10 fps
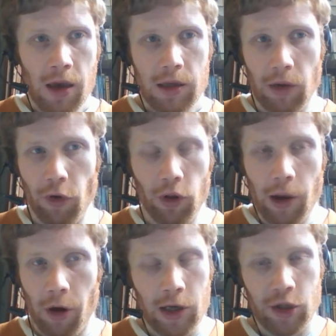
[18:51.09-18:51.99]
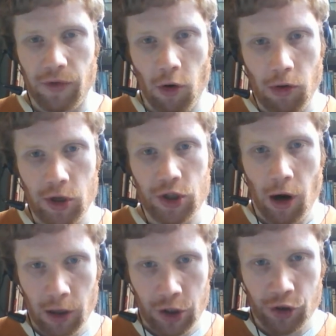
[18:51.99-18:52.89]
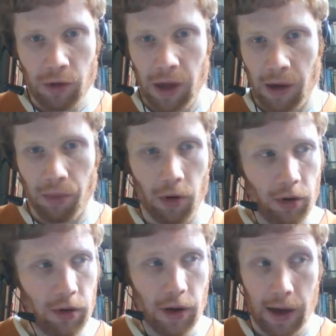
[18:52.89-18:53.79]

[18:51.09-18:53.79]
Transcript: Civil liberties, of course, are extremely important.